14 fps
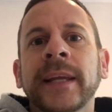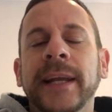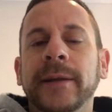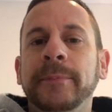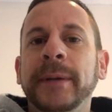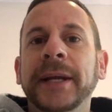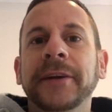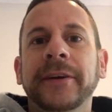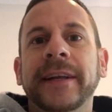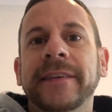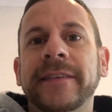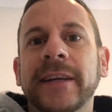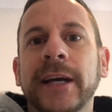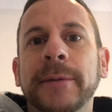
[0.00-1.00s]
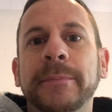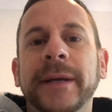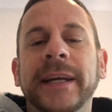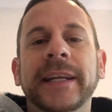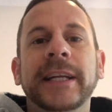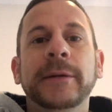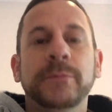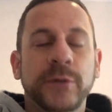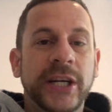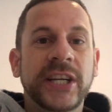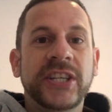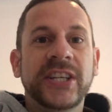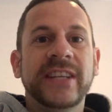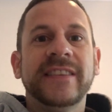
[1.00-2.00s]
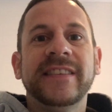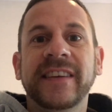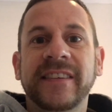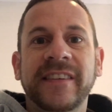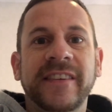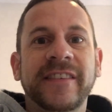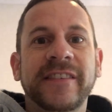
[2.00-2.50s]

And Peter gets up, and he preaches this